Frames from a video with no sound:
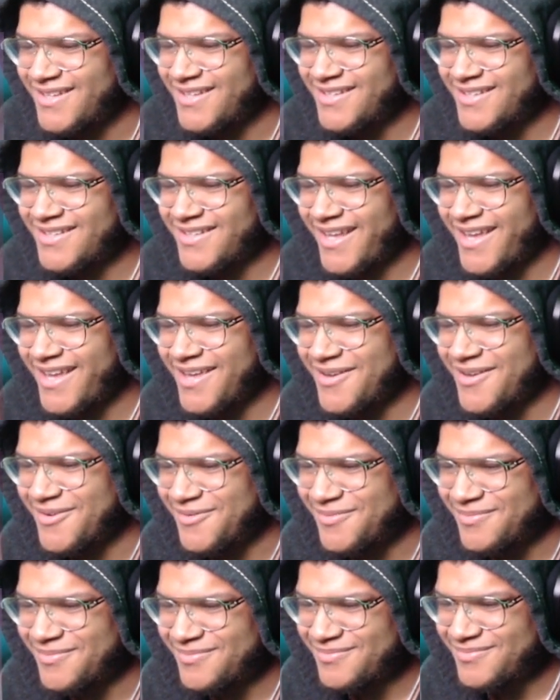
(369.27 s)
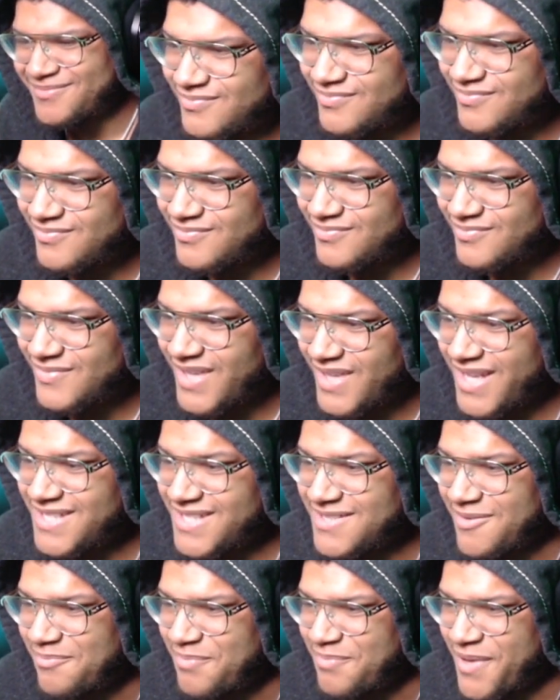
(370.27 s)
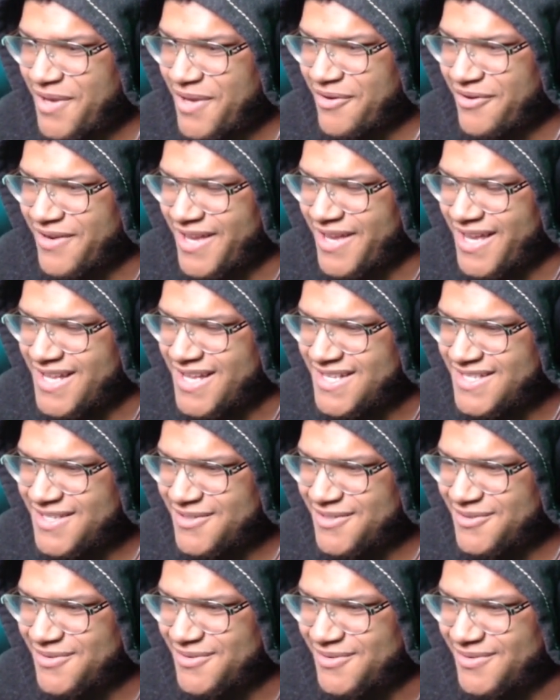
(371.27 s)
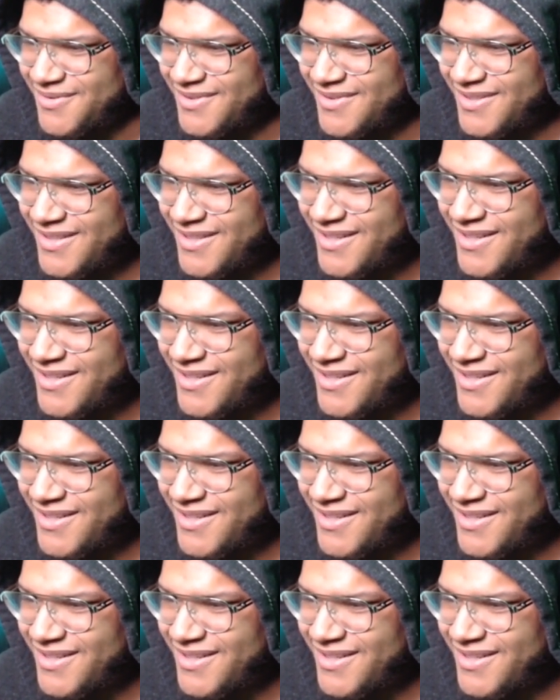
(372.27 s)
Eh, damn. It's a bigger gate, too.